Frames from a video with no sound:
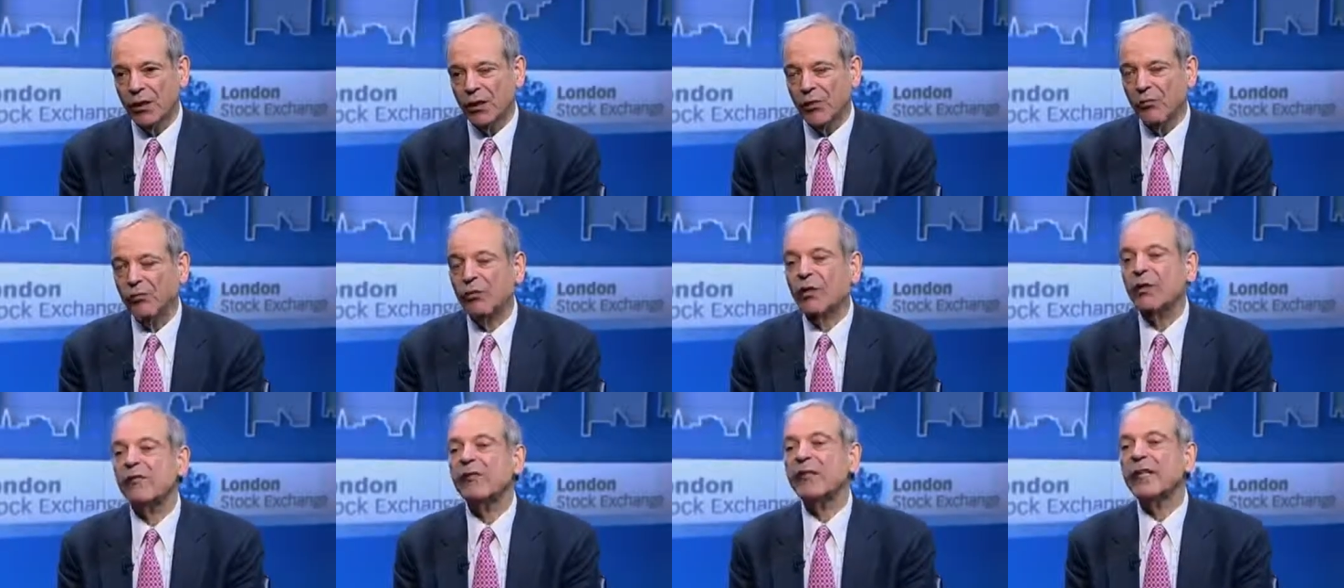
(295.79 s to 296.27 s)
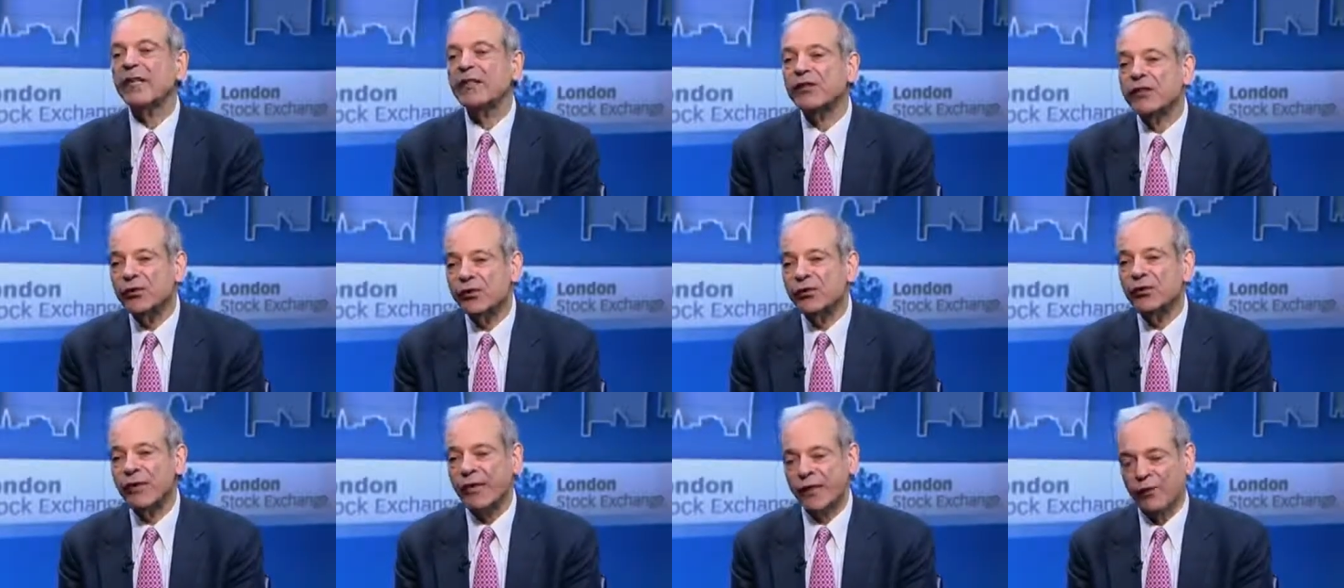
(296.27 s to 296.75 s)
One of the
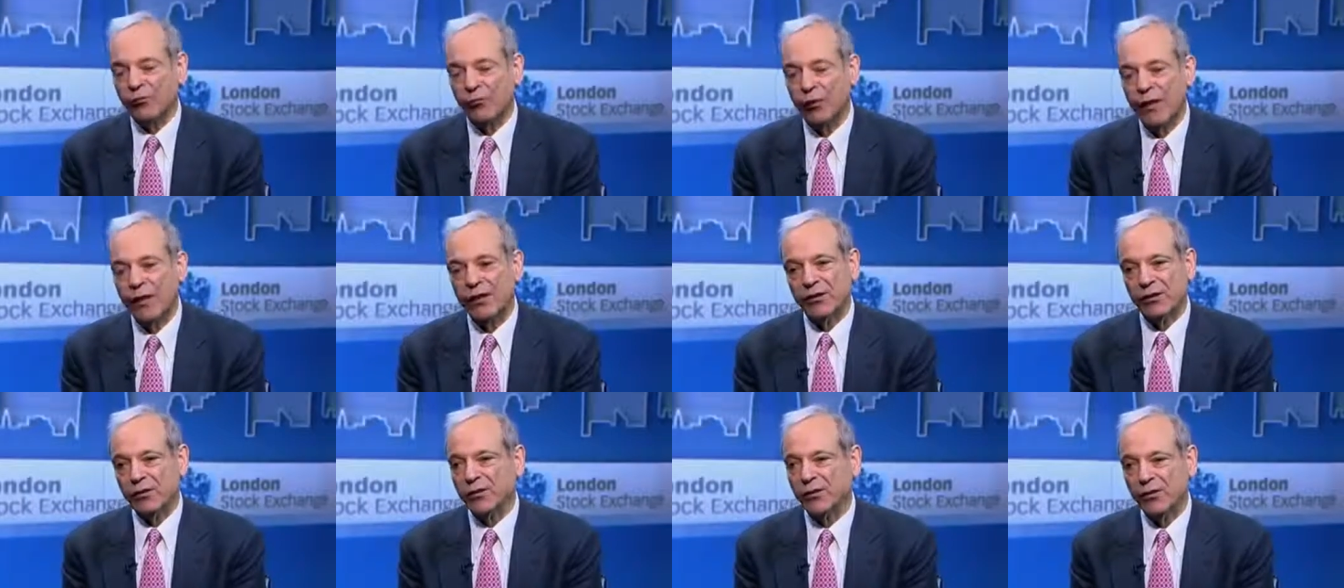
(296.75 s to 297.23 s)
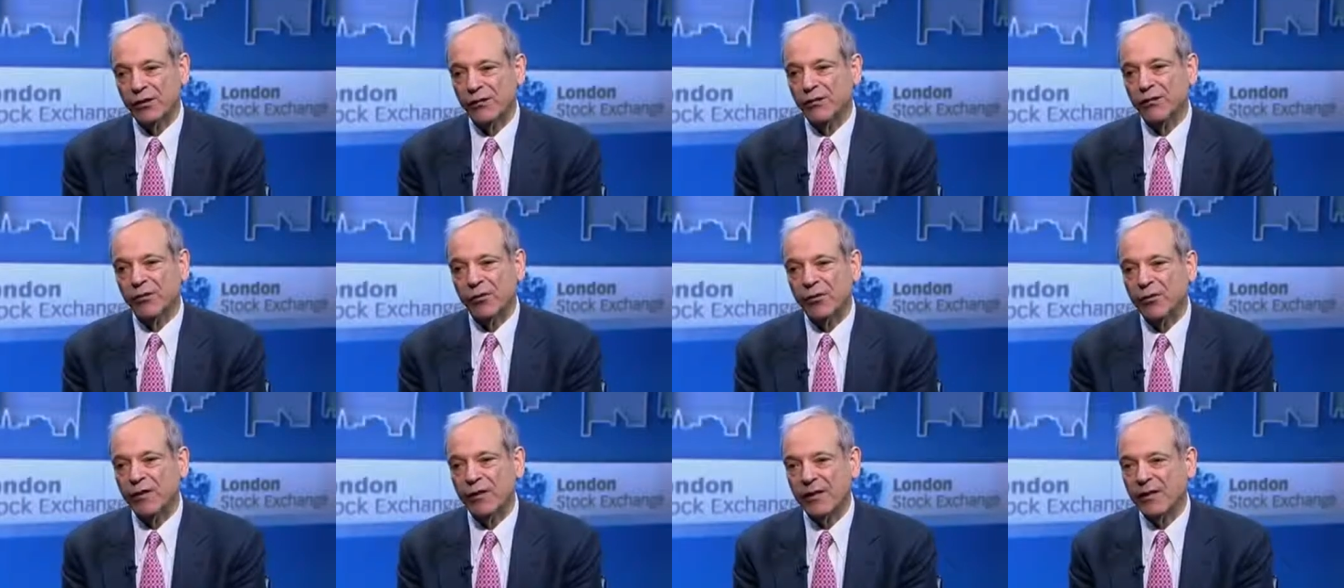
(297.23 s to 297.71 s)
enduring questions, of
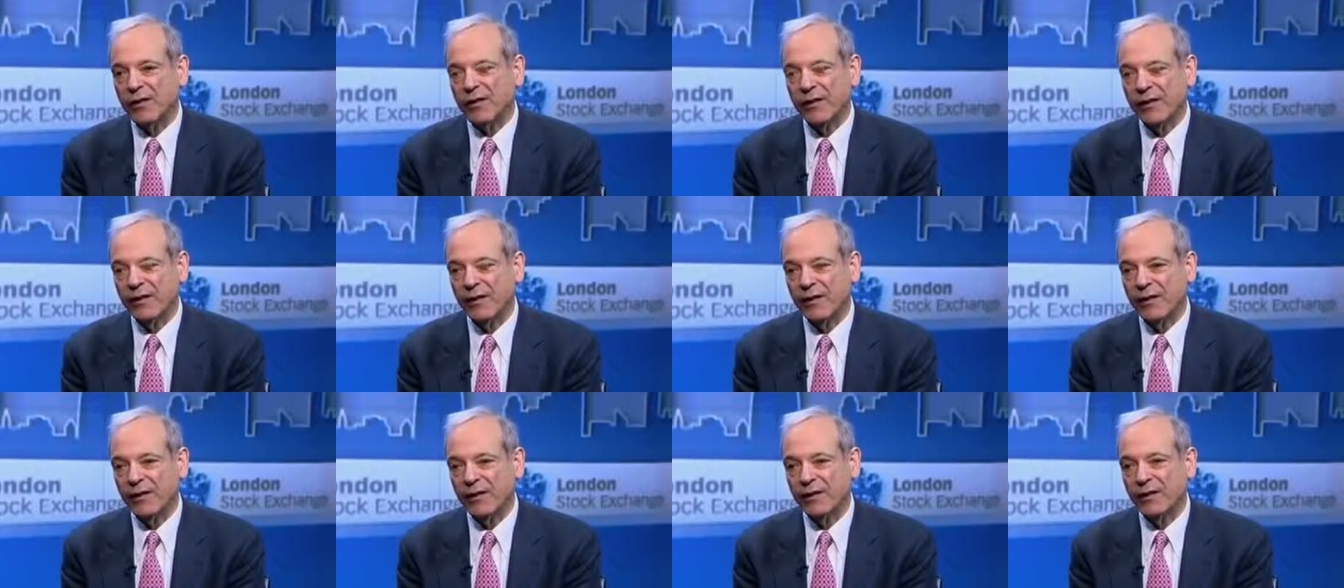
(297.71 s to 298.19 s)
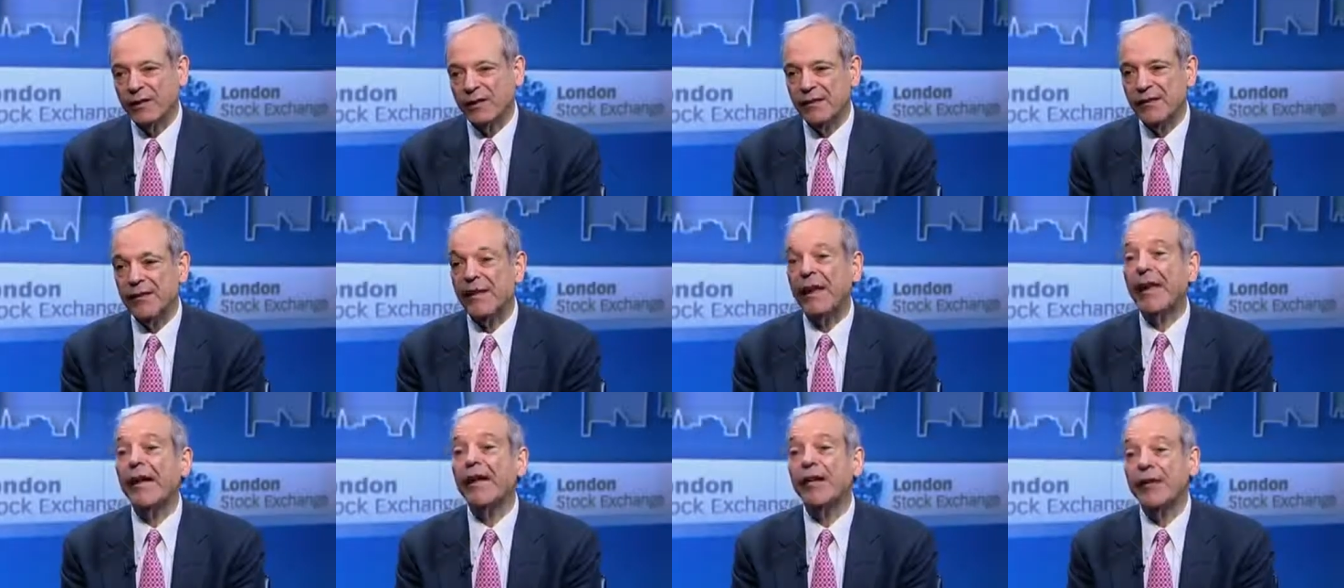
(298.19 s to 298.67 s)
course, is
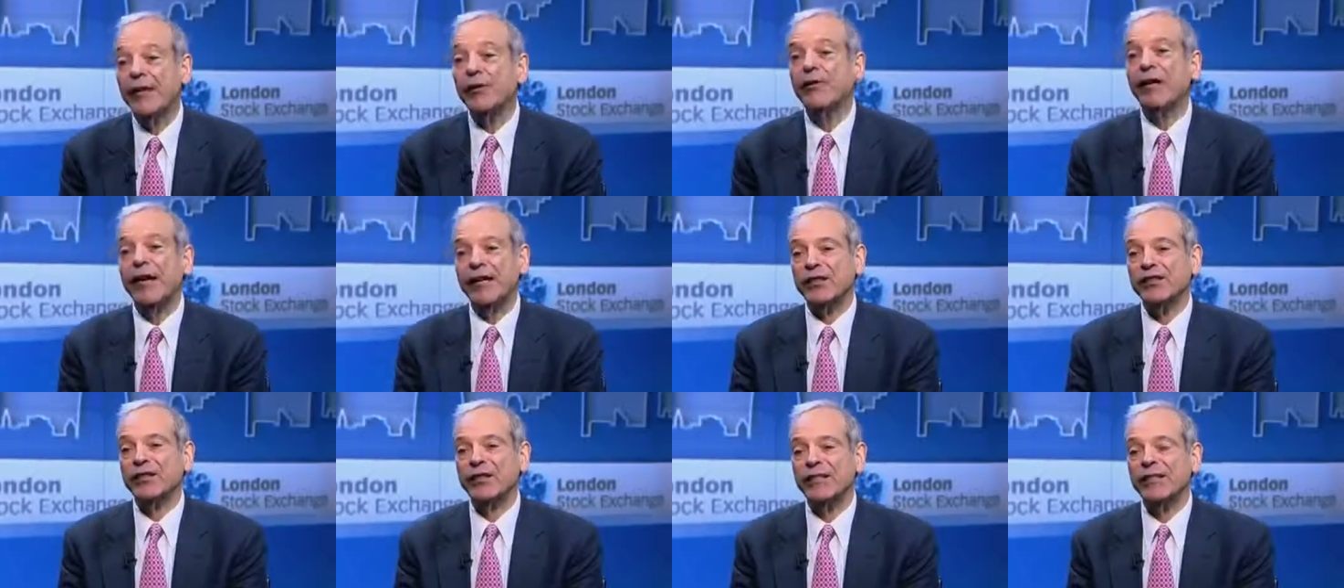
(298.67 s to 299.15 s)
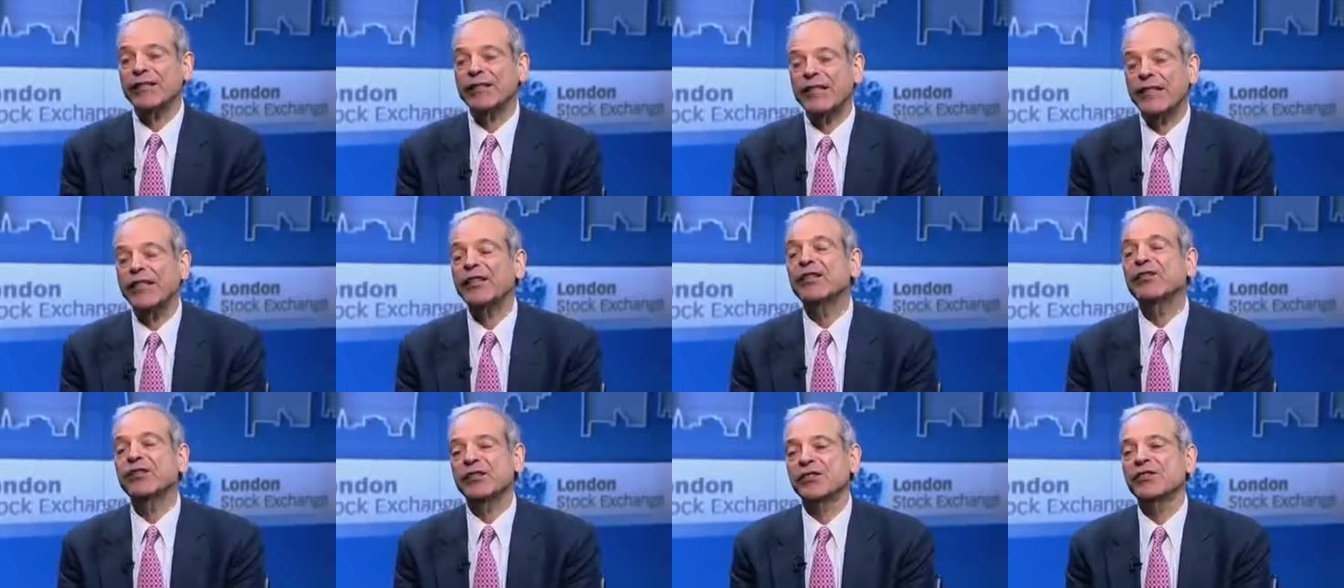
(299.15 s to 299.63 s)
can you actually
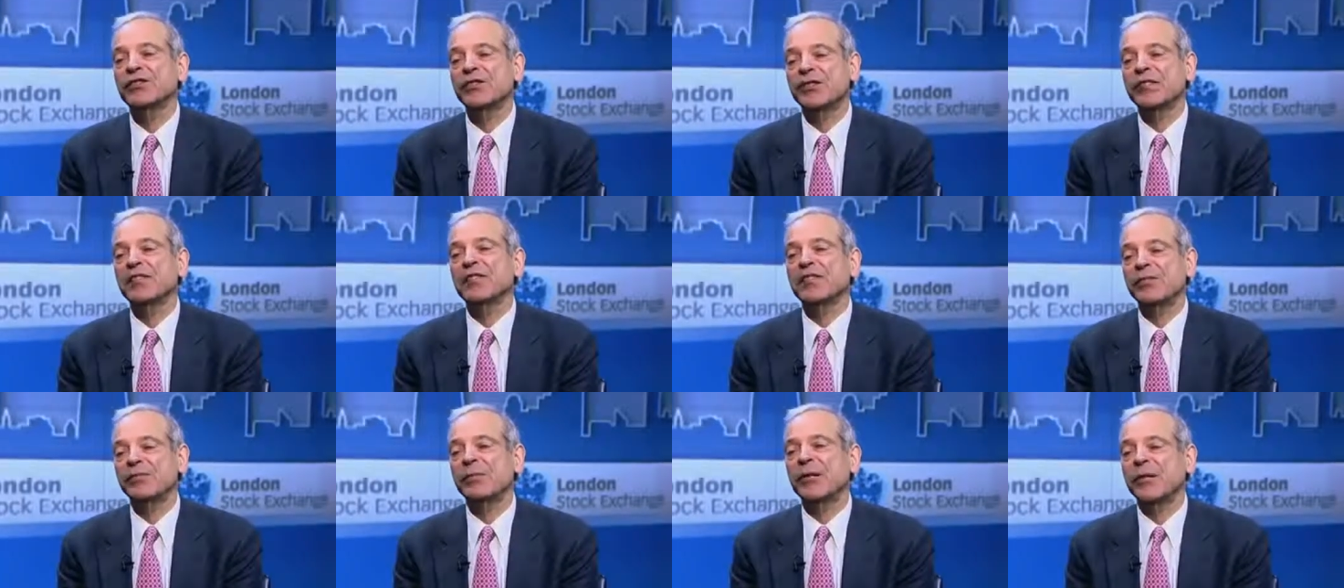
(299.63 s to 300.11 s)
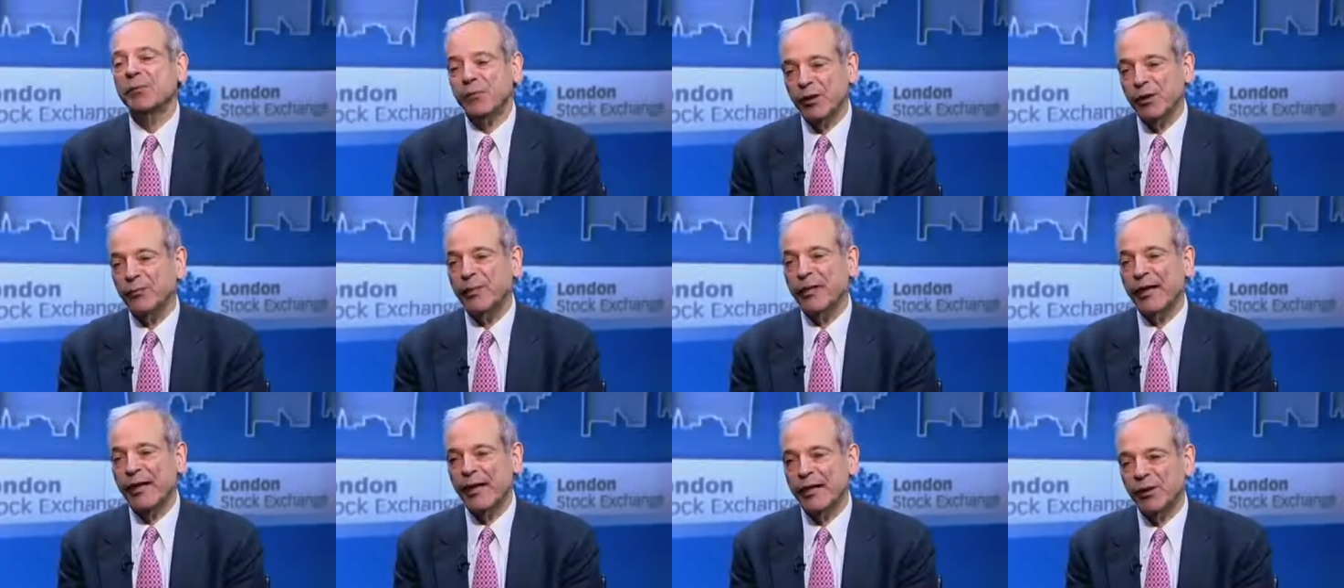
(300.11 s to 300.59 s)
teach people to
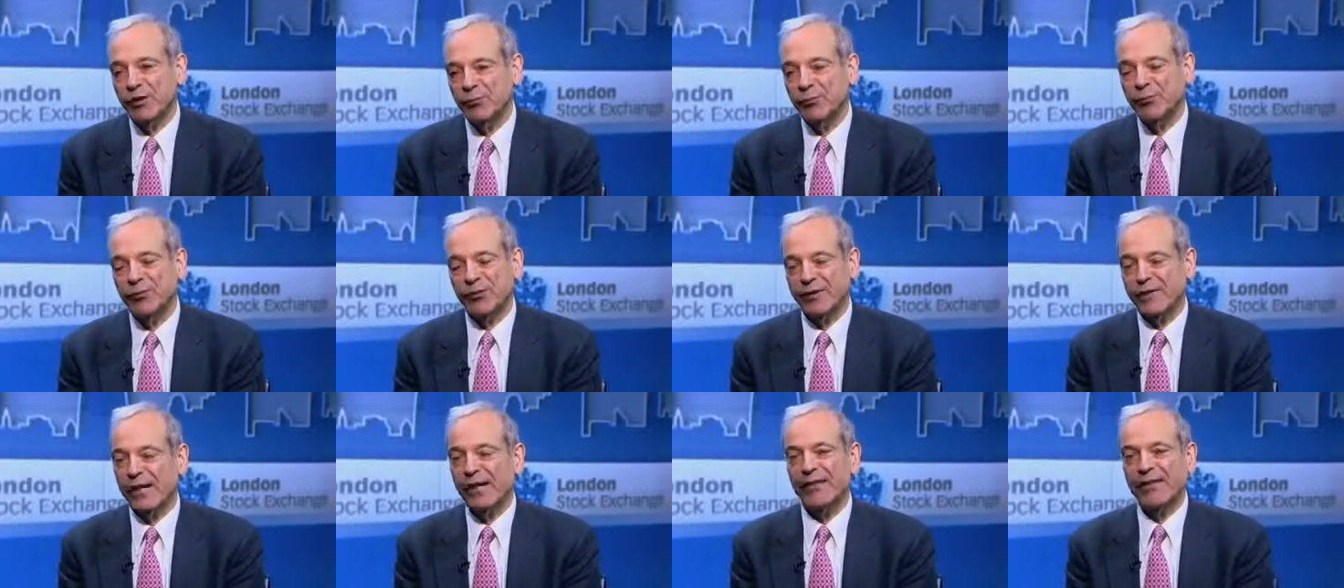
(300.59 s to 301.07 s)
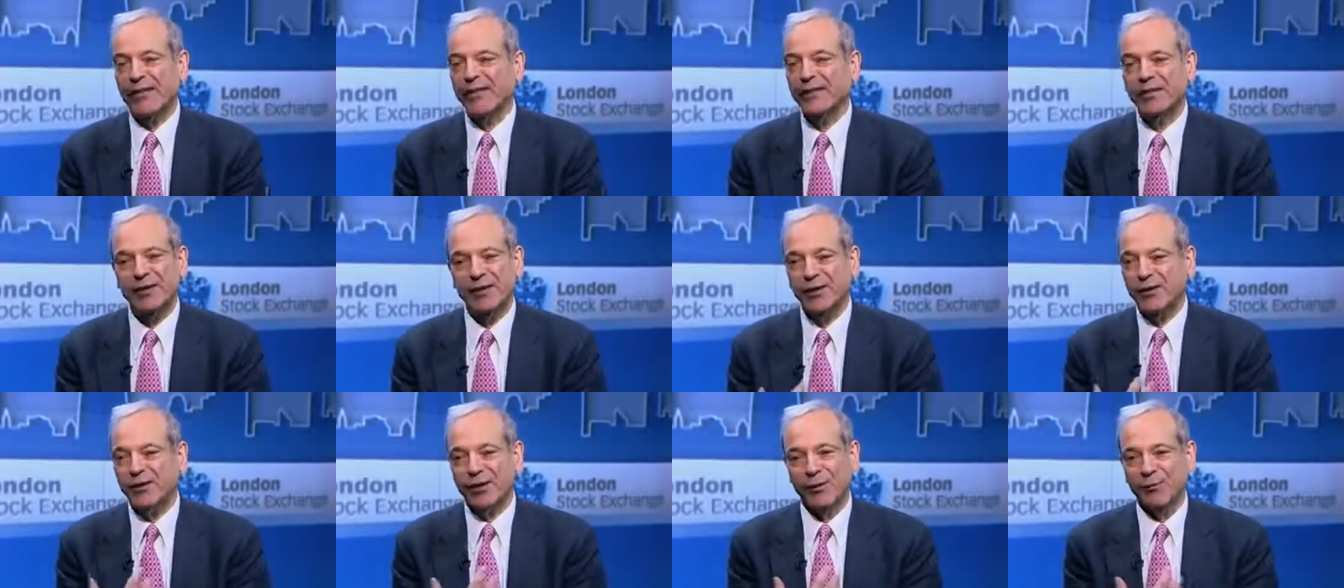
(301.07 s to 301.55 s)
be entrepreneurs? Are they
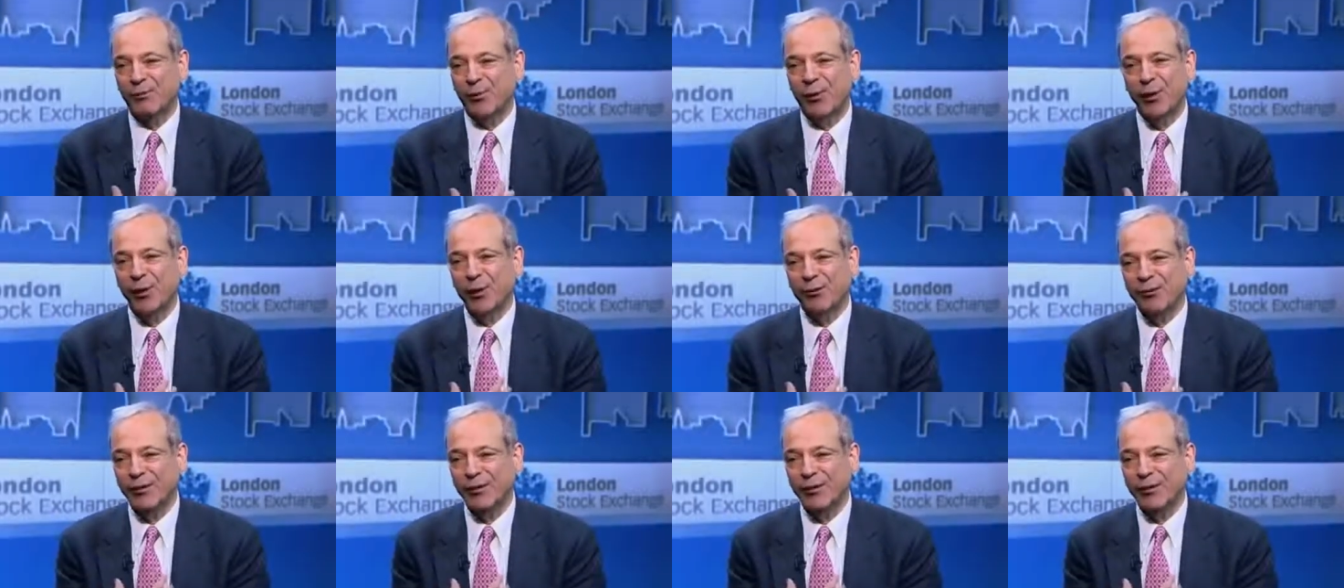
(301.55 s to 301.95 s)
just sort of born